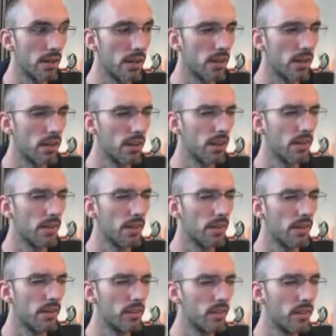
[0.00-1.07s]

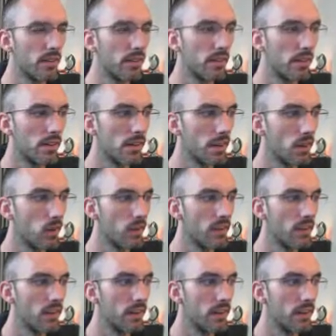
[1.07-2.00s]
No one is speaking in this clip.